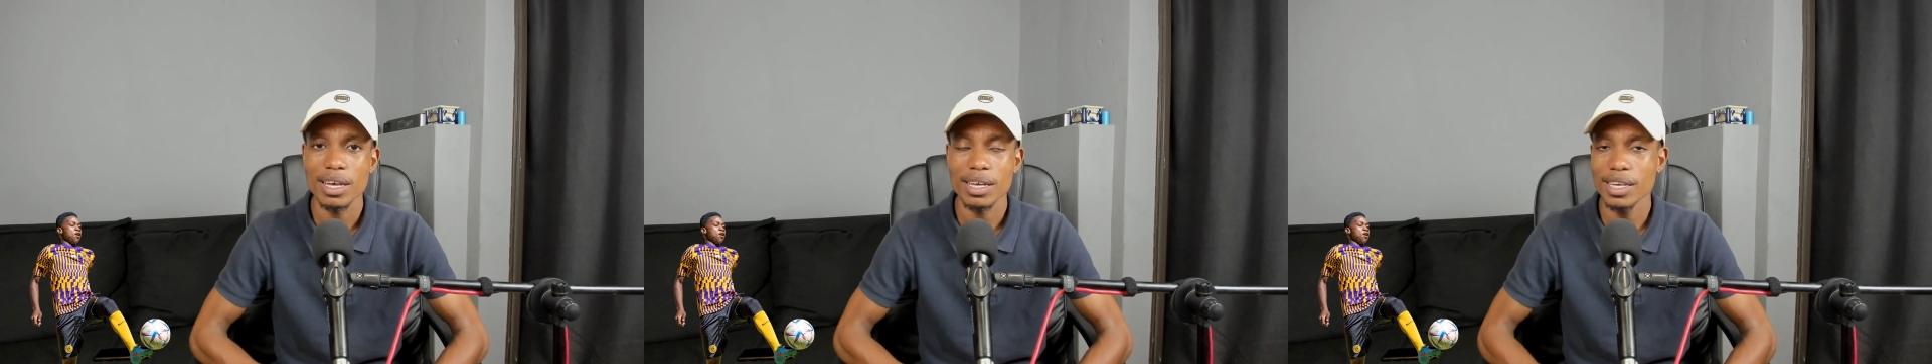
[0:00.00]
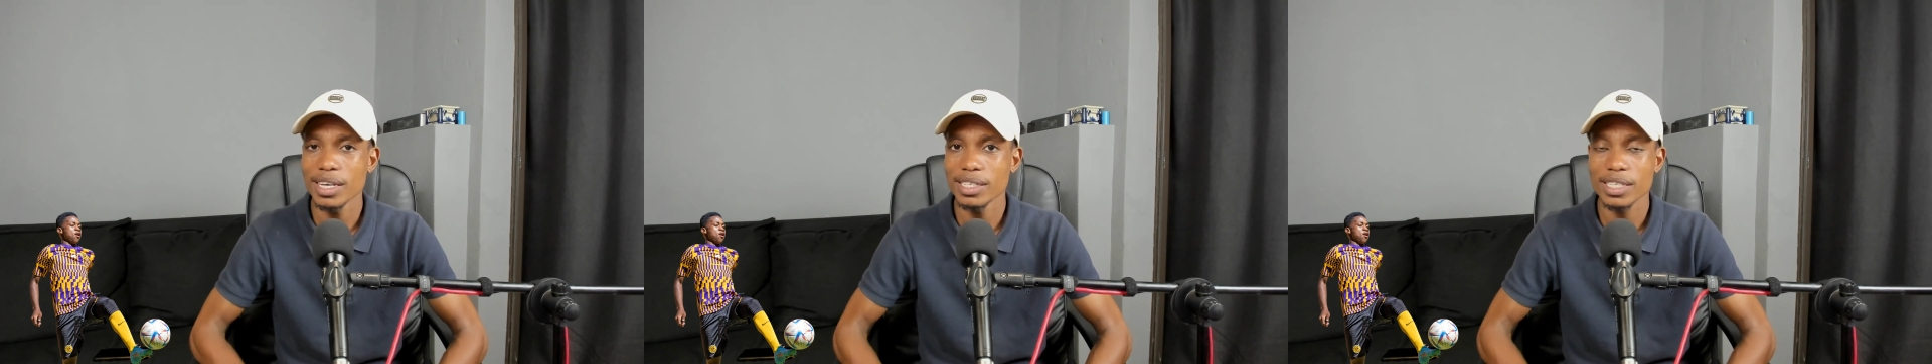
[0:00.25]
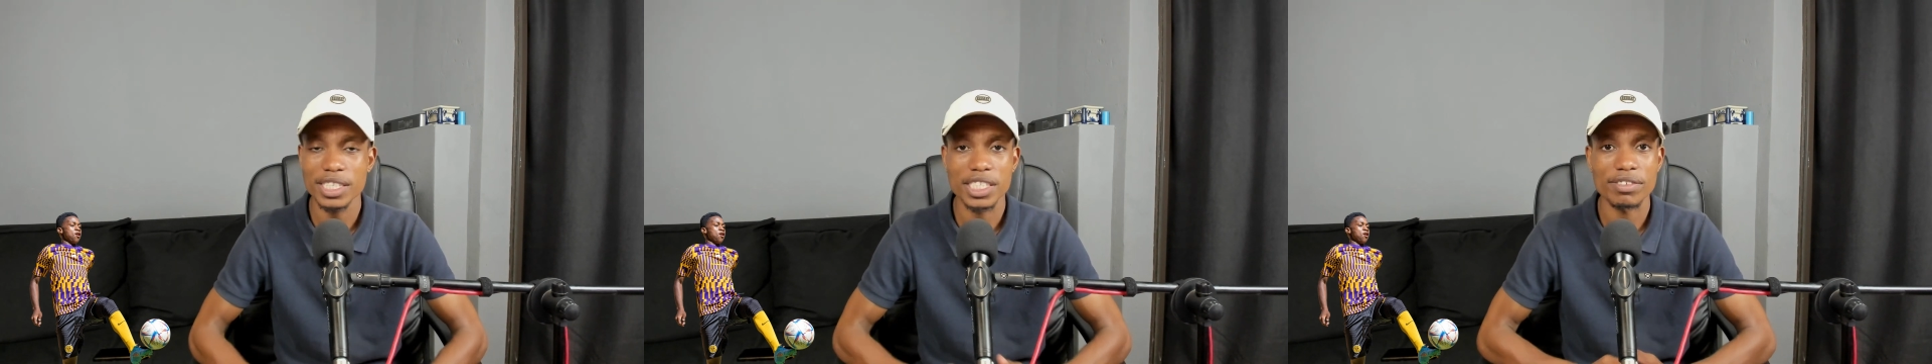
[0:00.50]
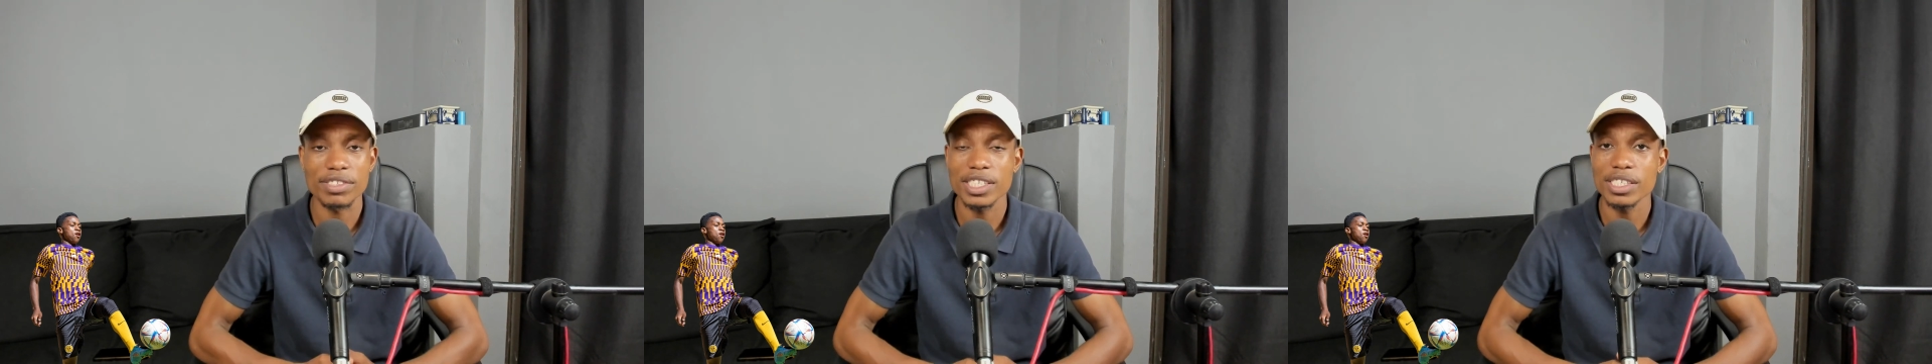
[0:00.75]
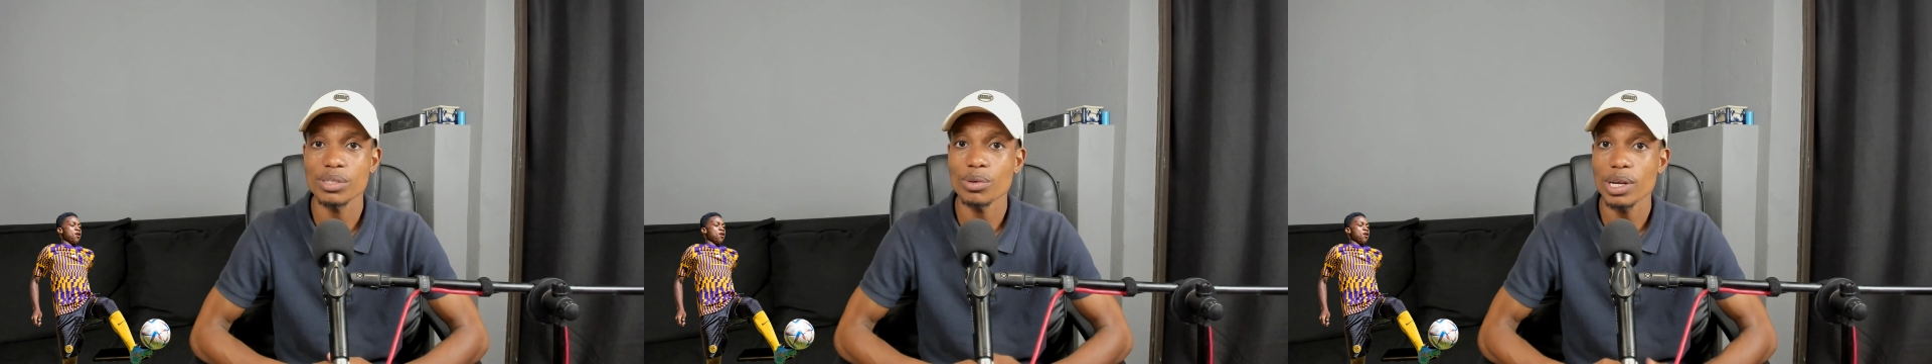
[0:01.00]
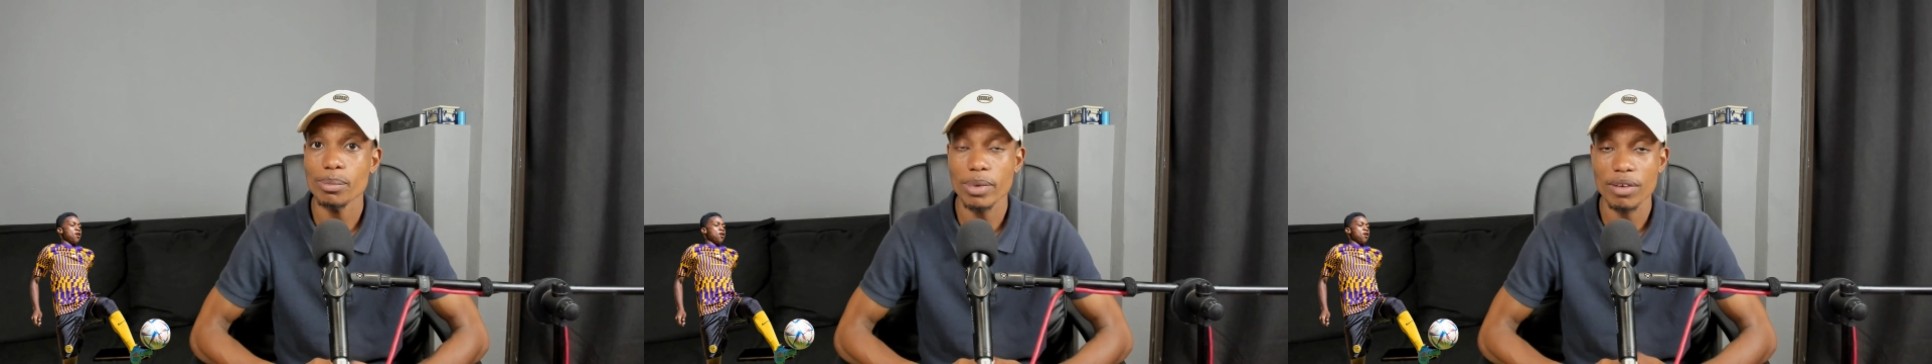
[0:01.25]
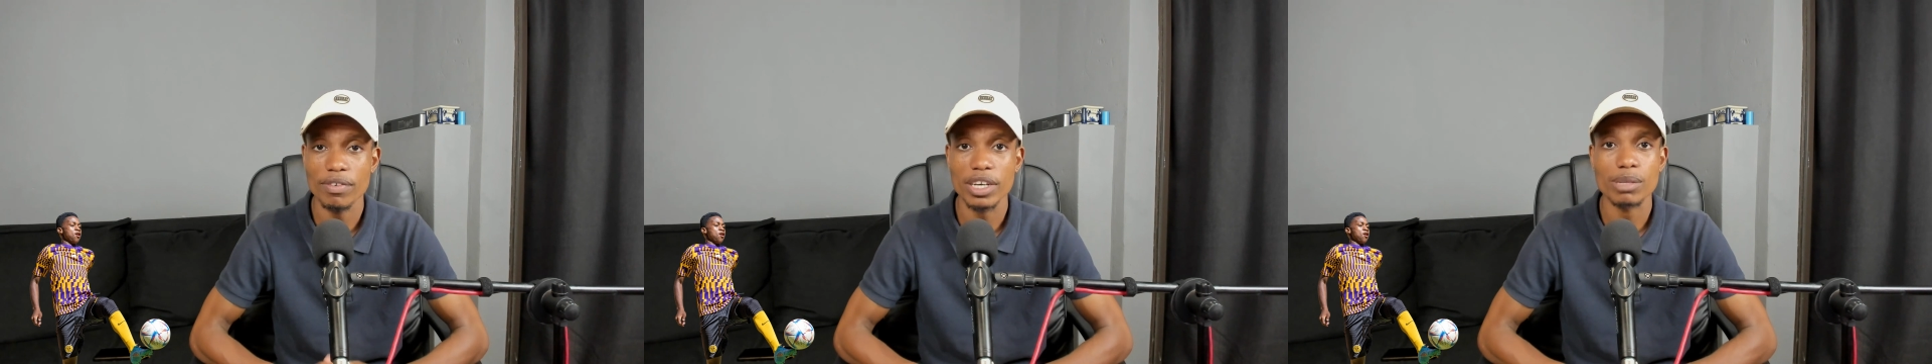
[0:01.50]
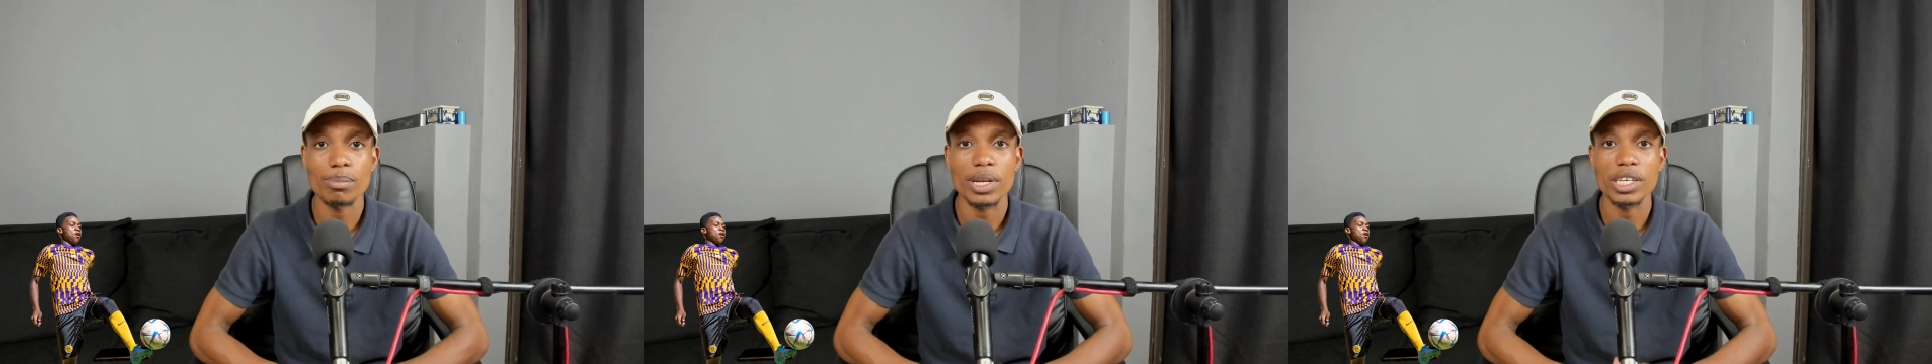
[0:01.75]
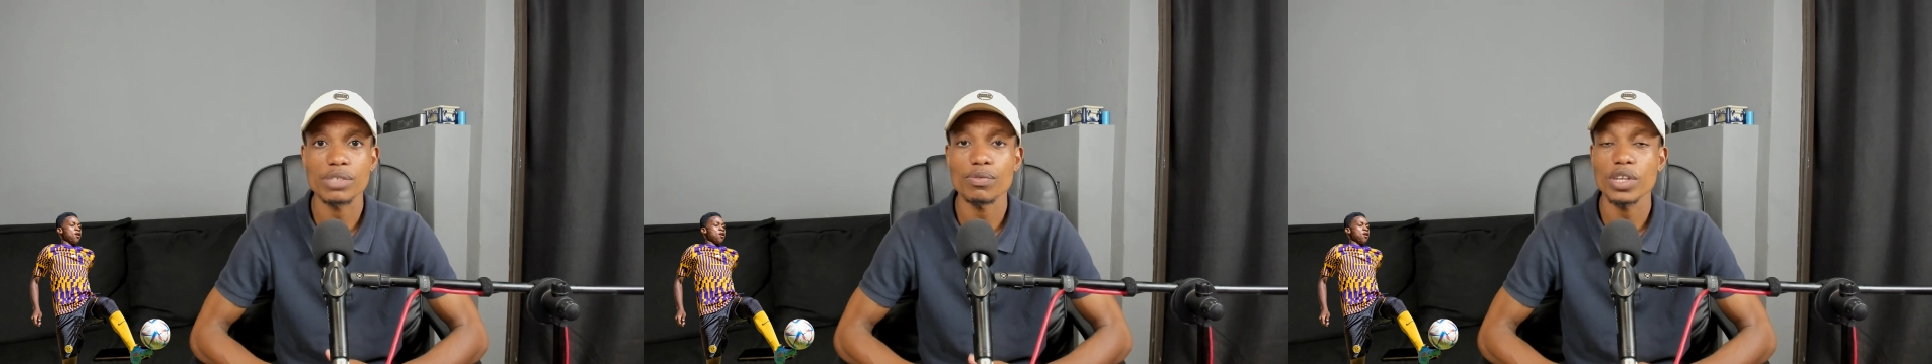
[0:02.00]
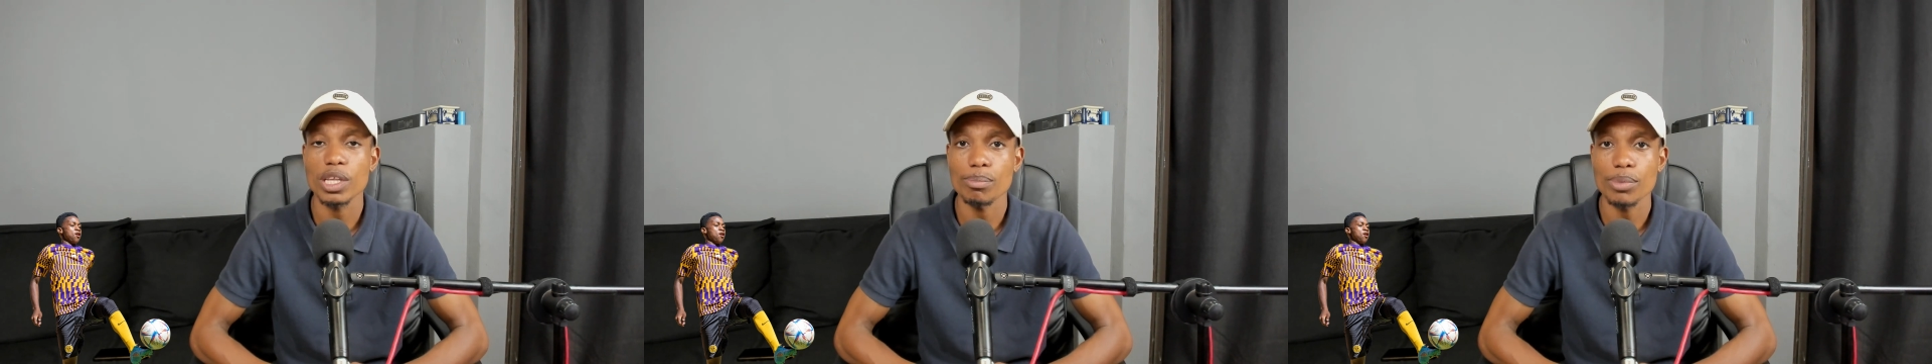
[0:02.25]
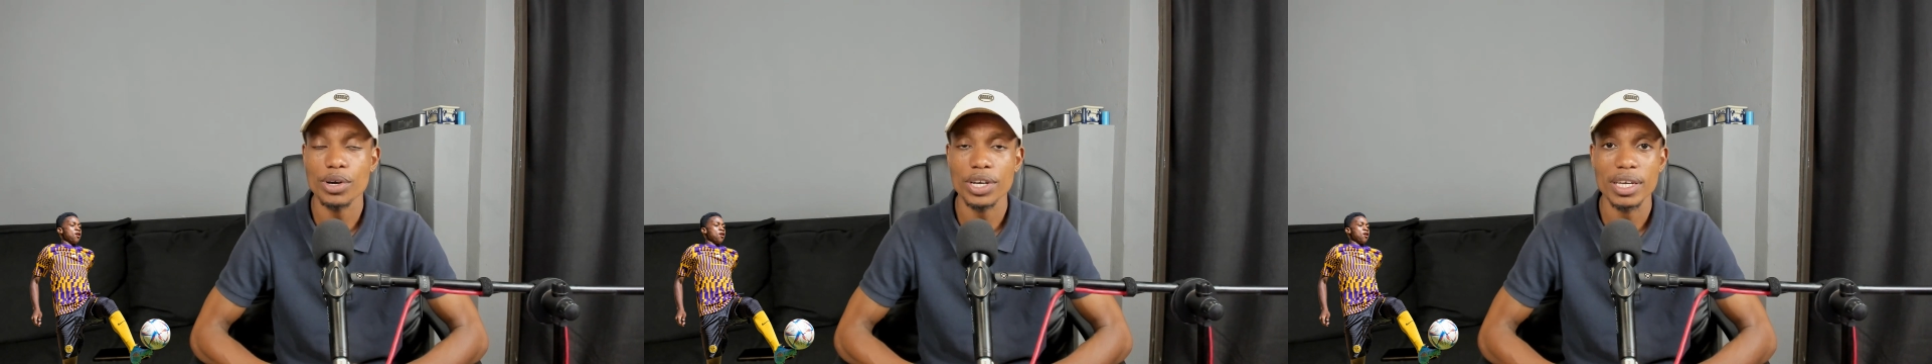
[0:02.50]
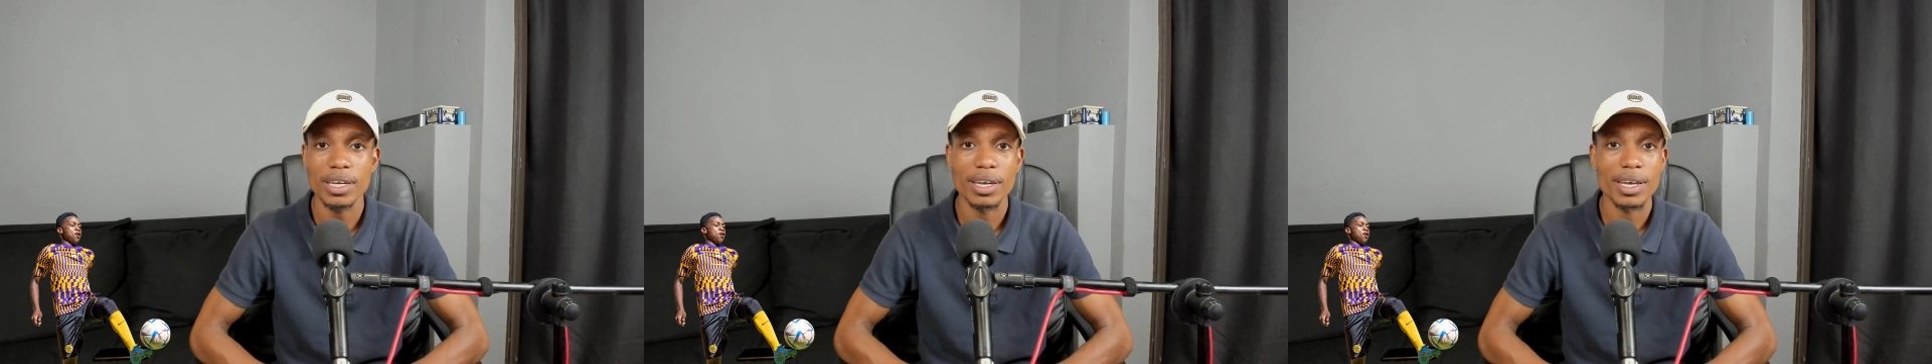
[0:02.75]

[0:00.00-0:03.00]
Kaizer Chiefs is not a perfect place for the boy.